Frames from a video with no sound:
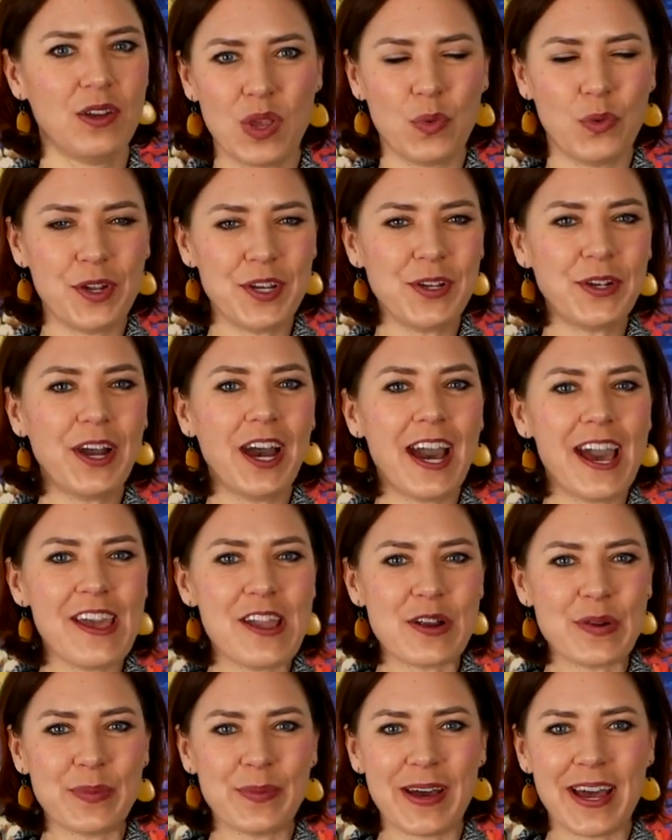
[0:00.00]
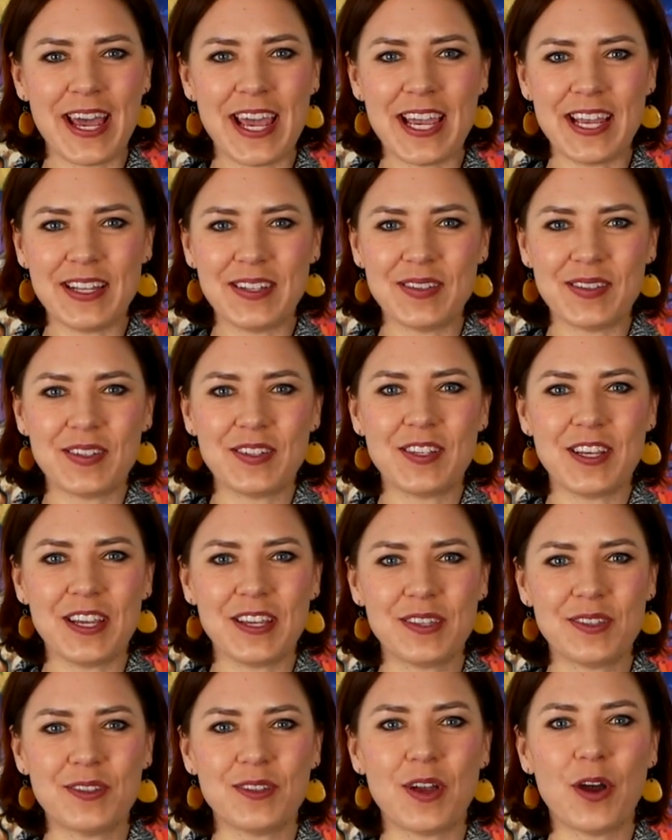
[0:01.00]
When your higher mind
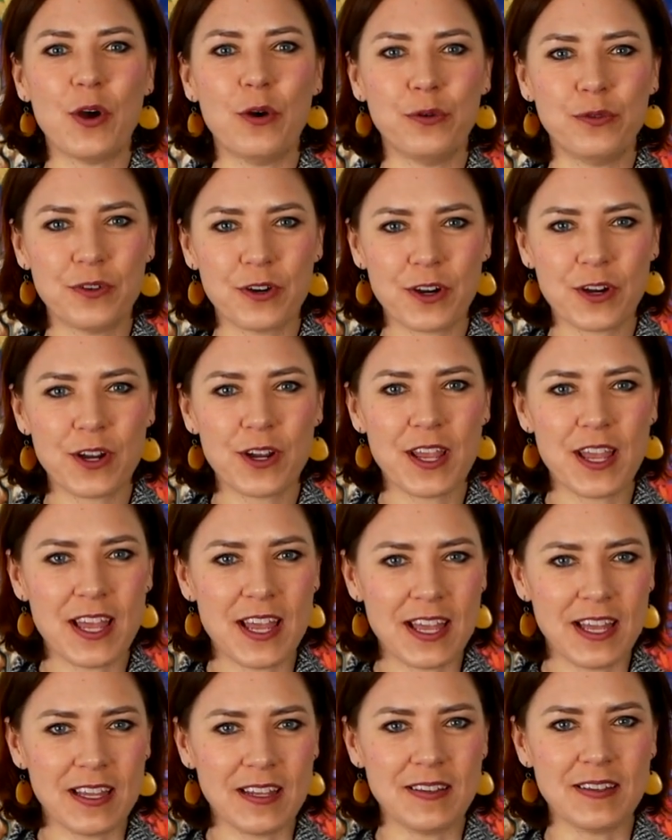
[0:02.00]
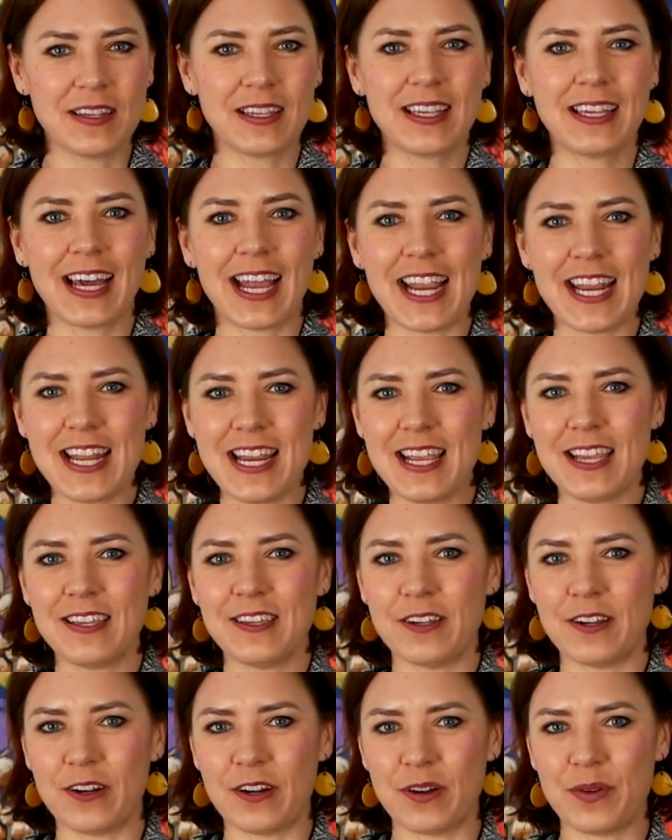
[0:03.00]
takes over in guiding
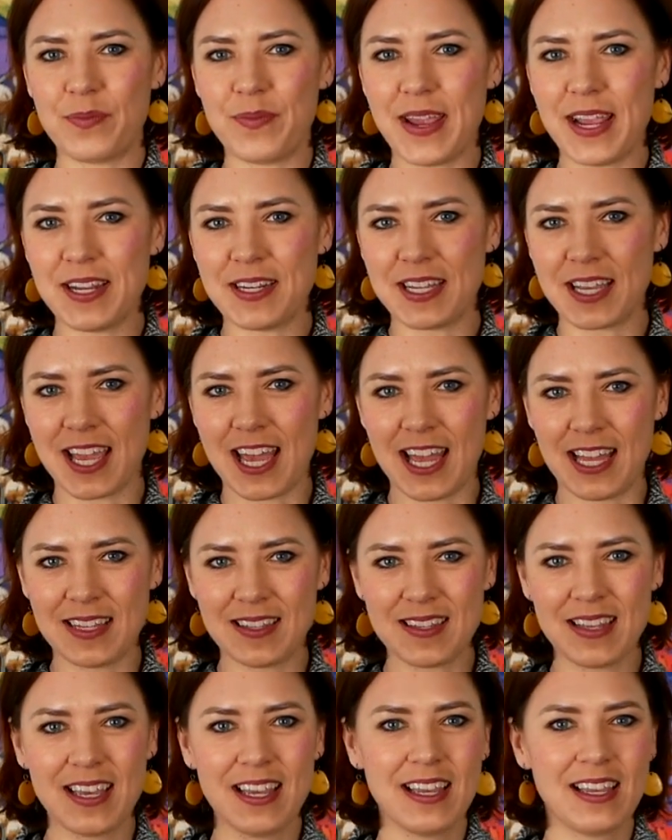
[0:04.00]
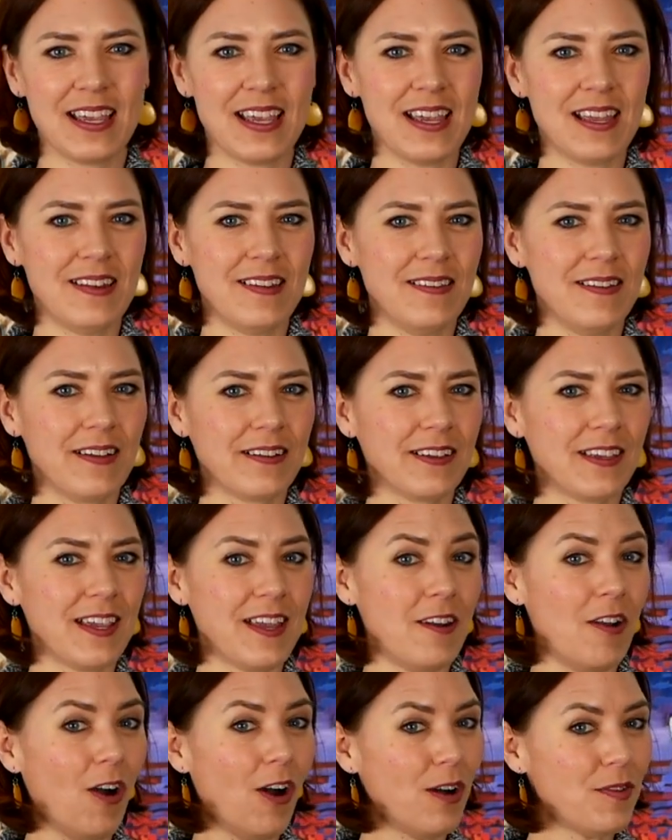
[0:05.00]
your painting hand, it
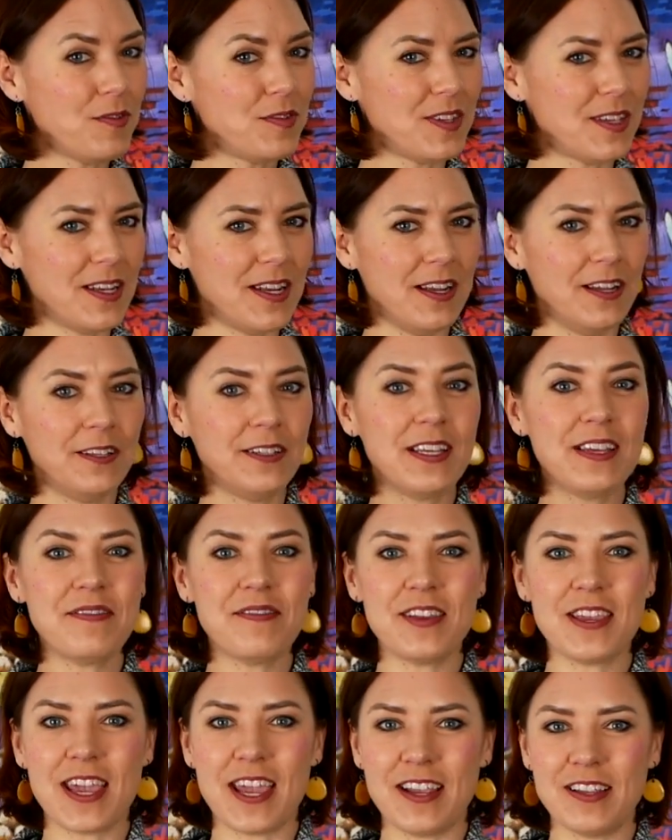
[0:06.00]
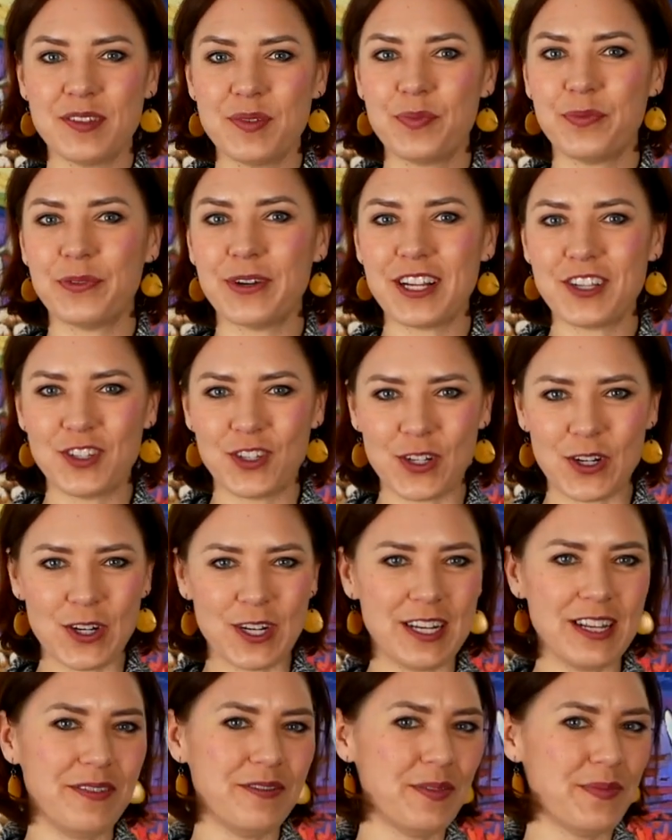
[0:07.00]
can often alleviate pressure
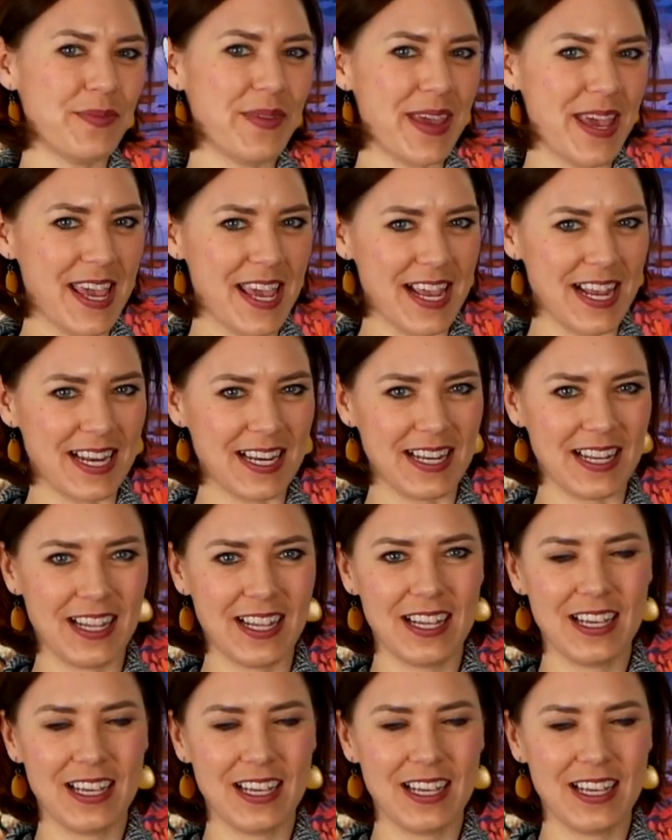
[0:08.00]
and even pain.